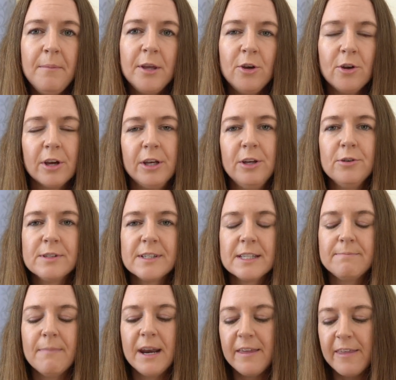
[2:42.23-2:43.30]
you can use
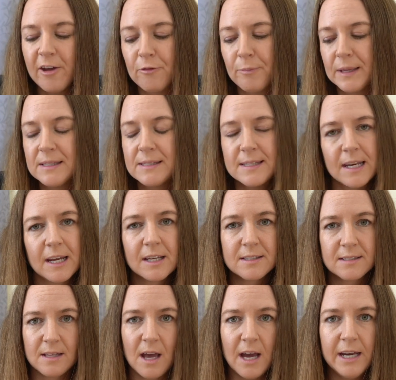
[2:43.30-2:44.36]
this money that you've been setting
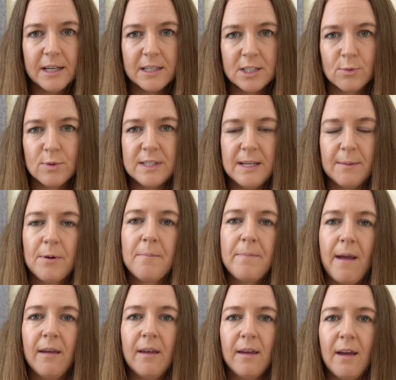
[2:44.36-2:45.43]
aside into a separate bank